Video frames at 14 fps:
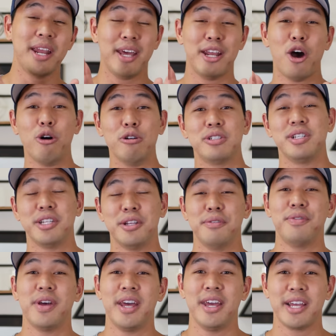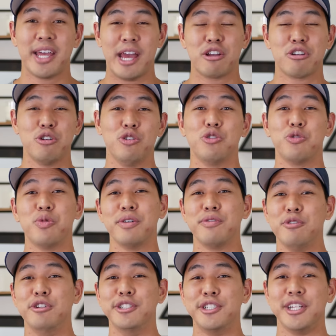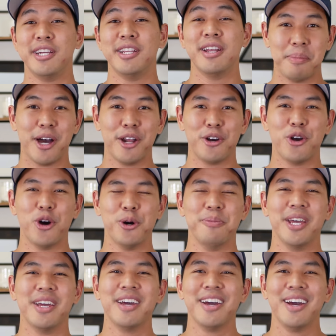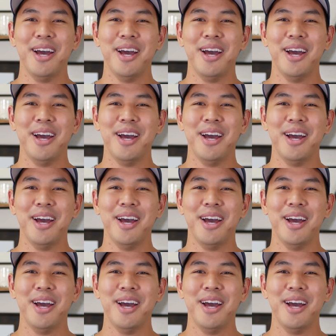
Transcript: and then hosting an event in Cancun with Eugene, my other homie.